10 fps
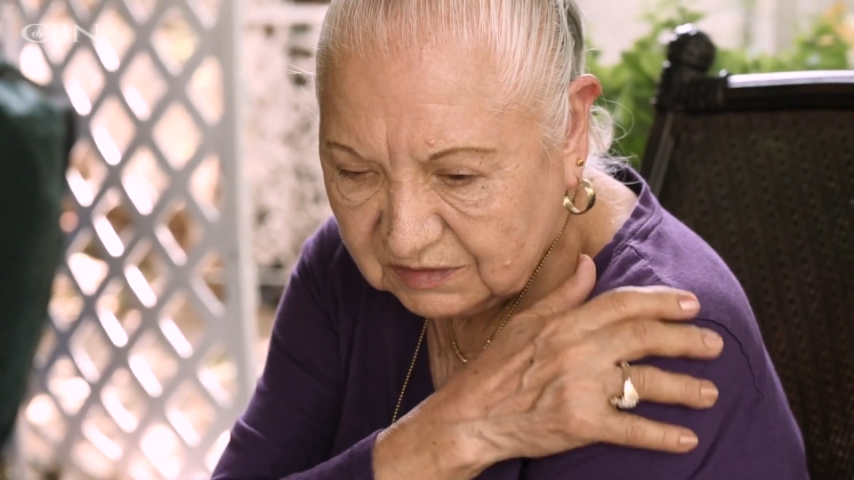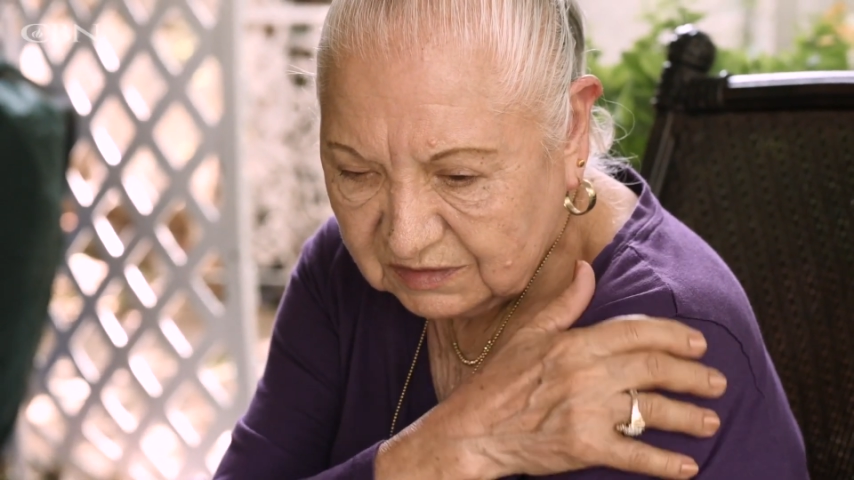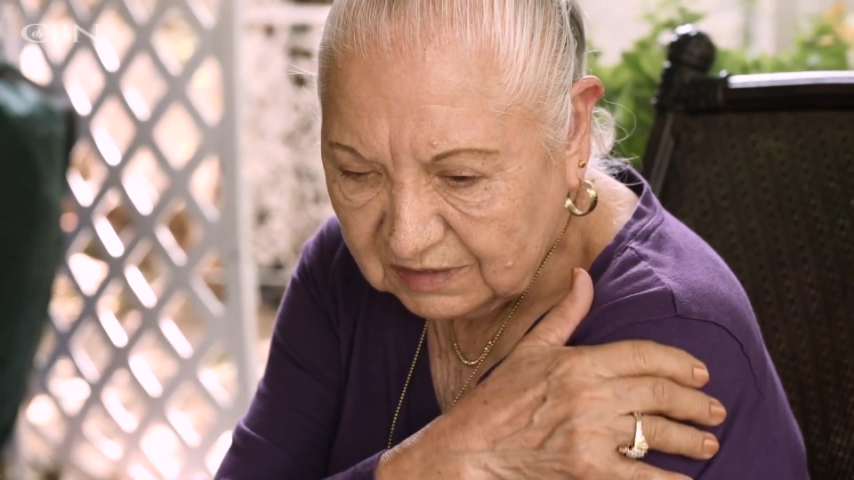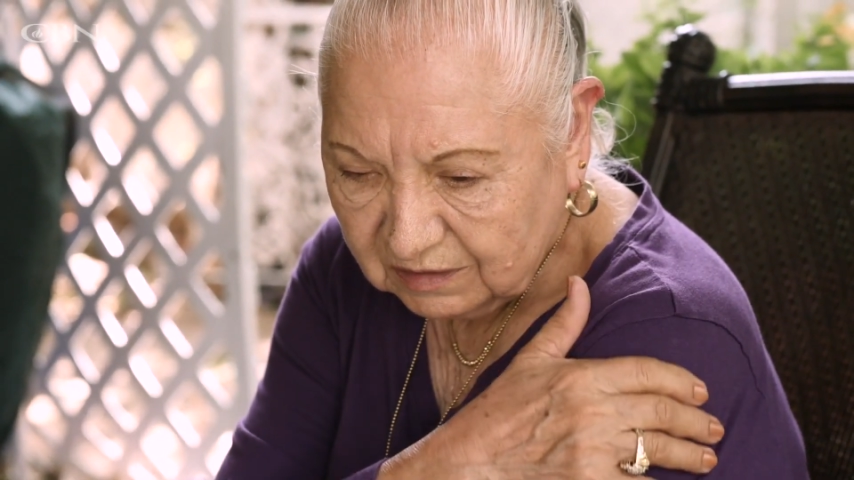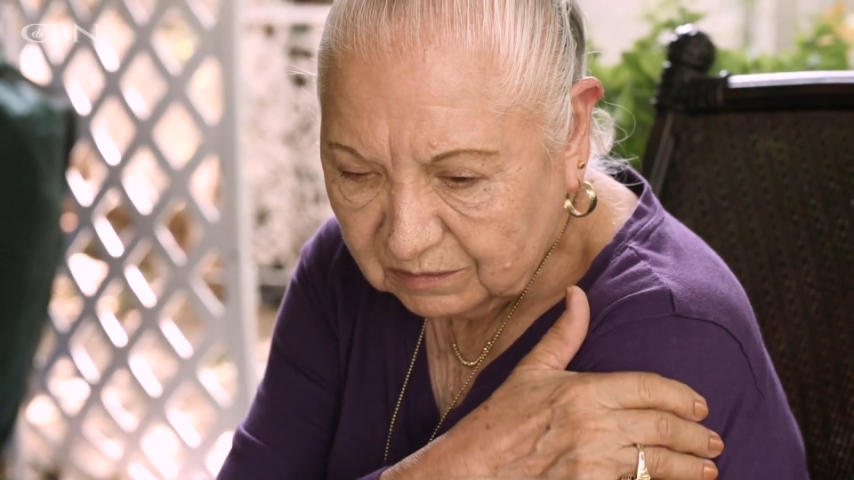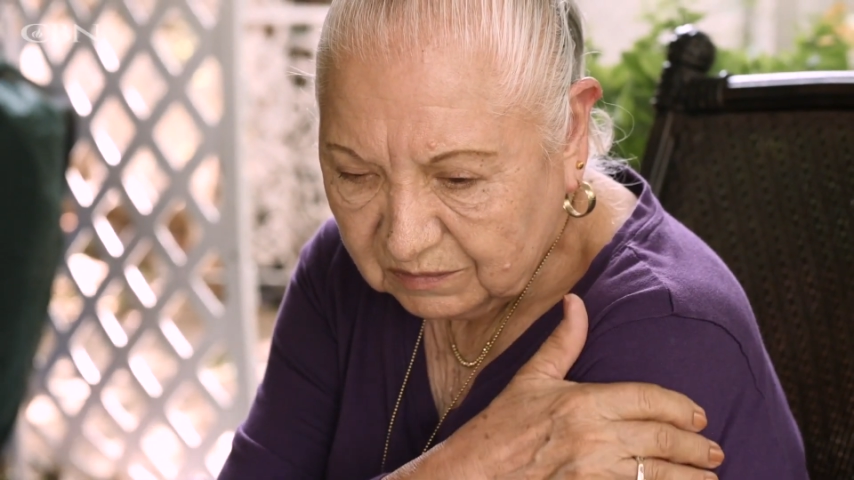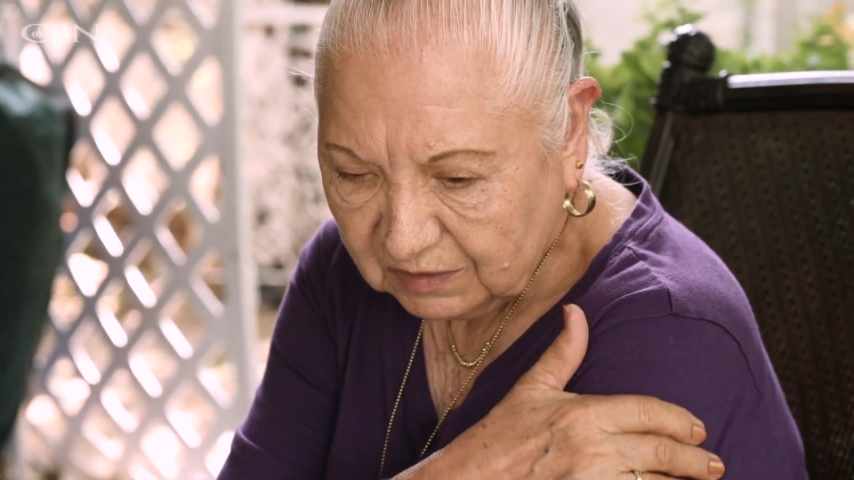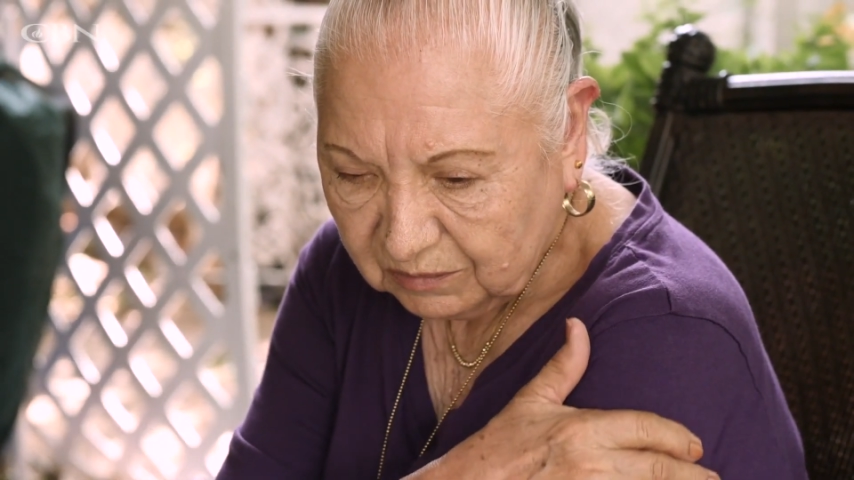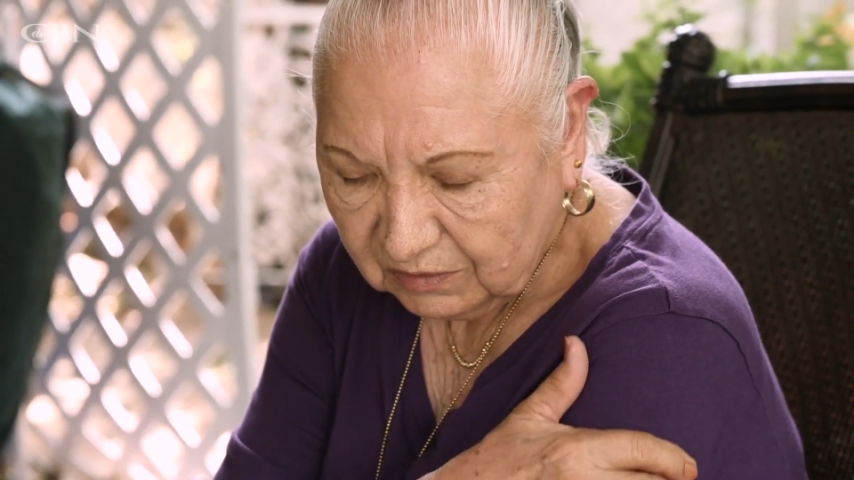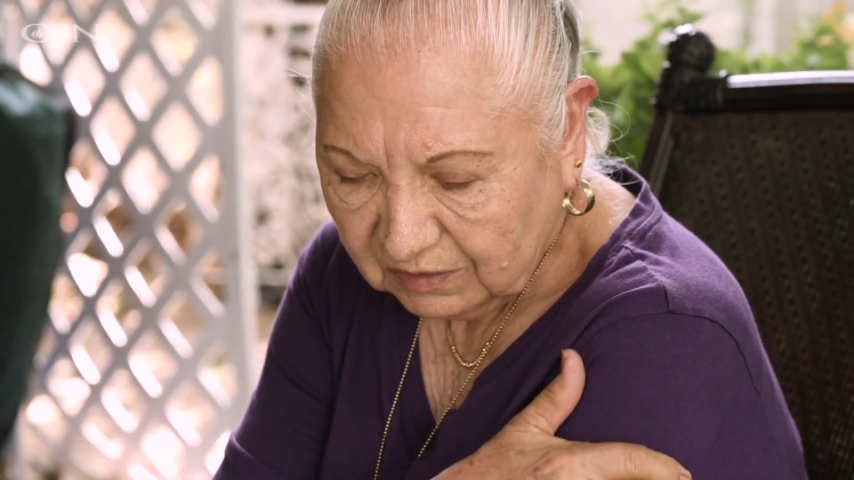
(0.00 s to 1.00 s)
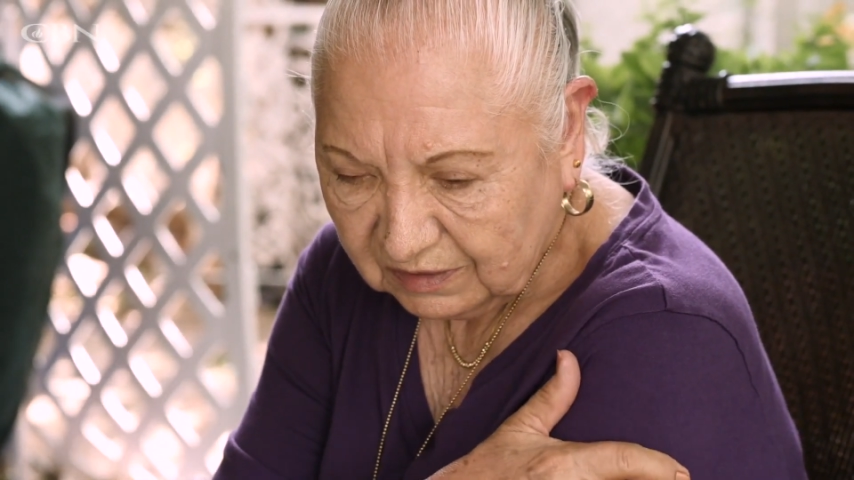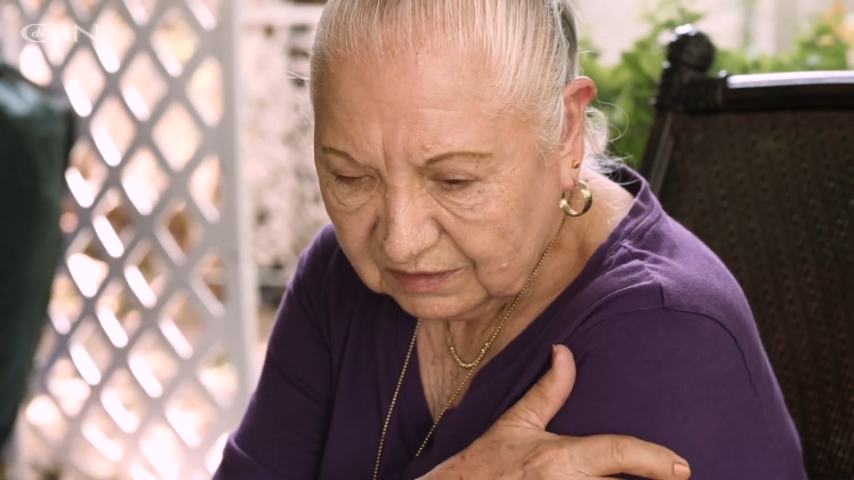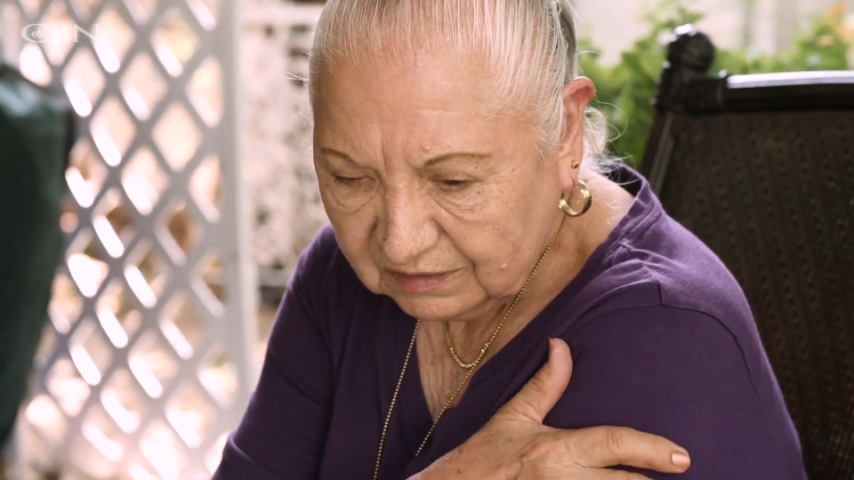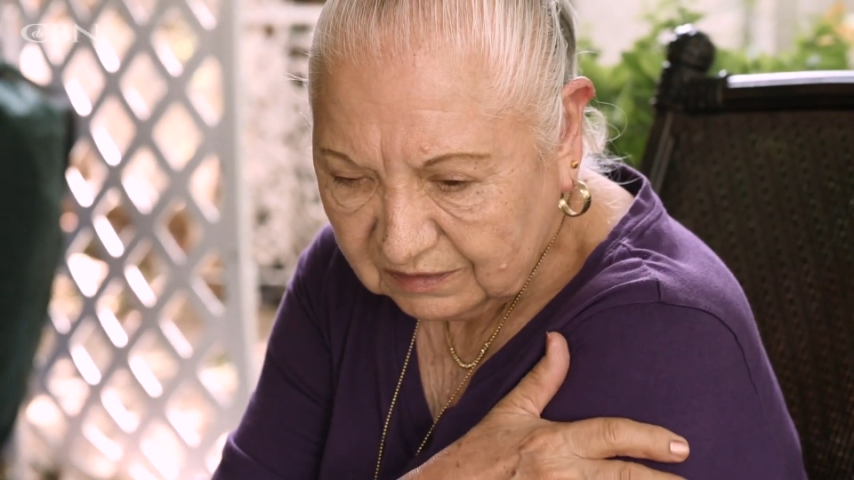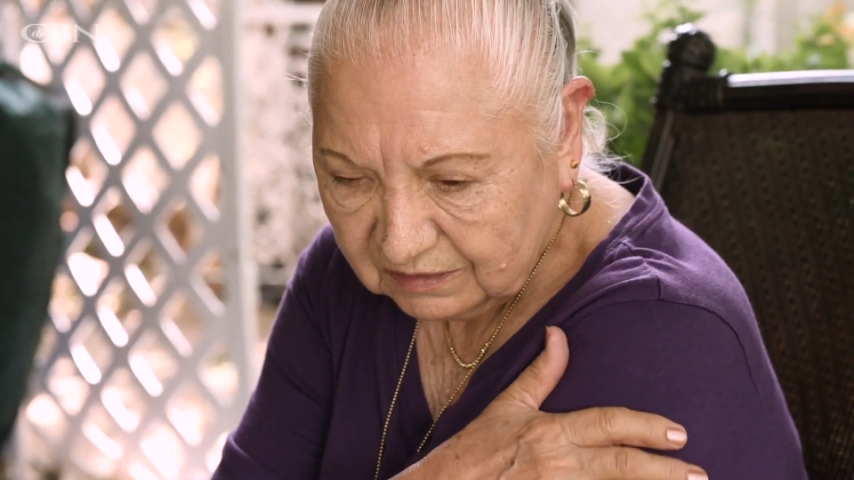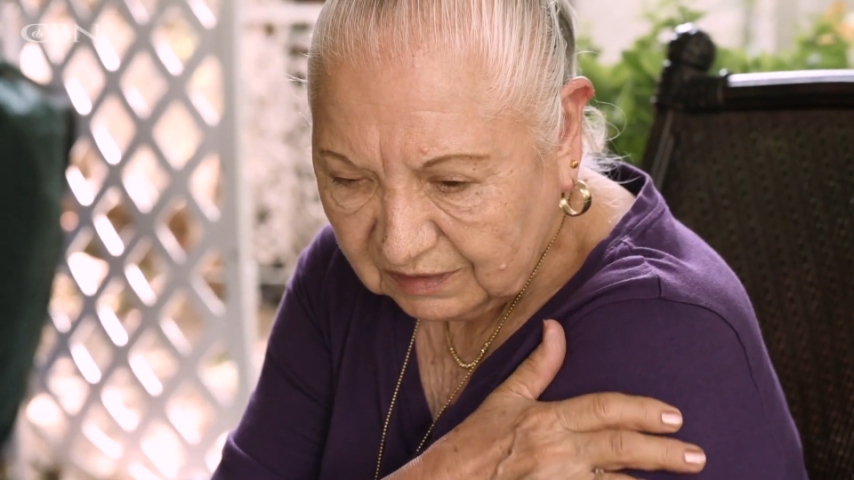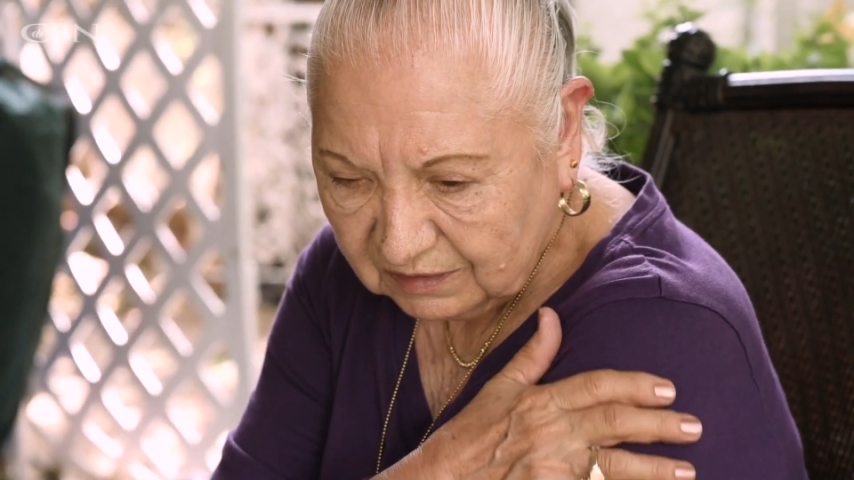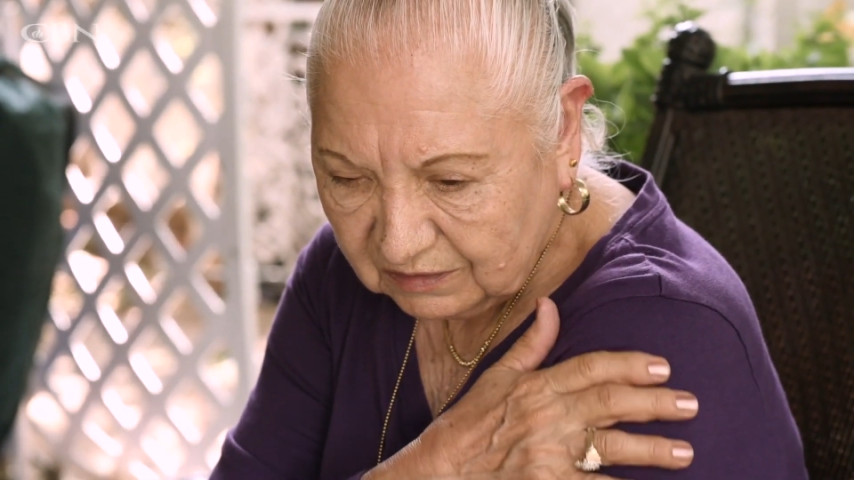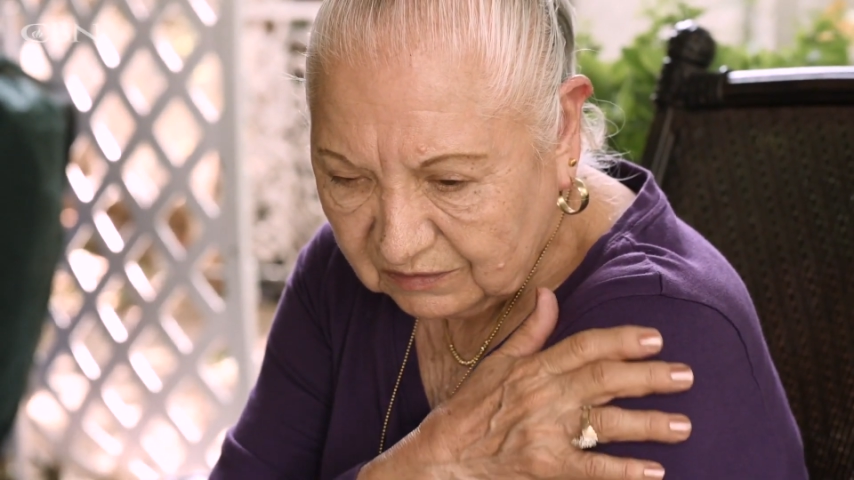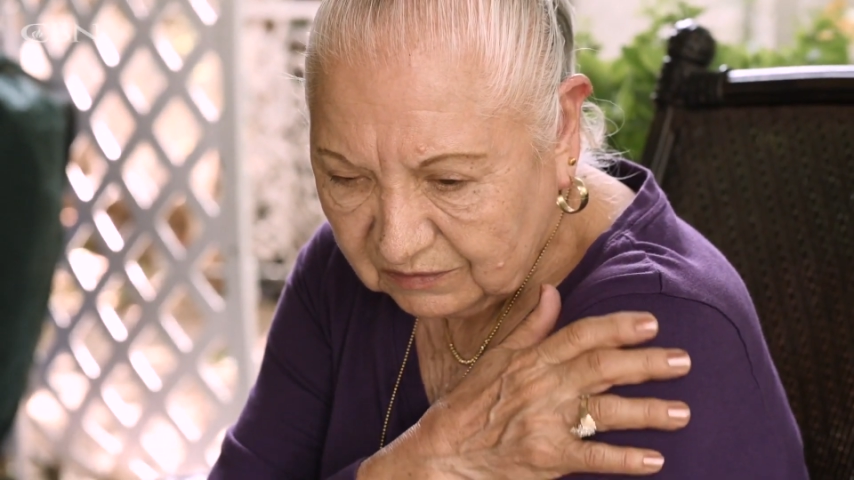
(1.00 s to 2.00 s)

one who could help was God.